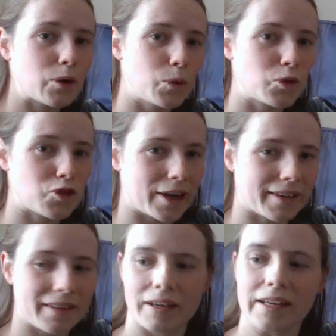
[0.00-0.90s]
cool
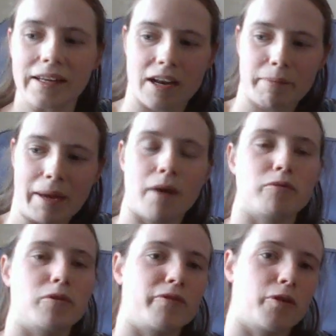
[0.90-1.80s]
trick that is going to be
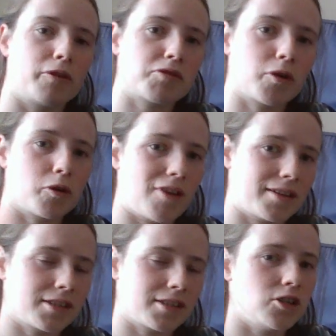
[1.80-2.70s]
helpful for us for
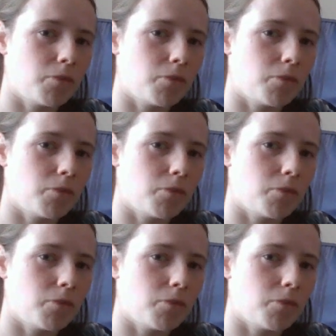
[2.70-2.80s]
quadratics,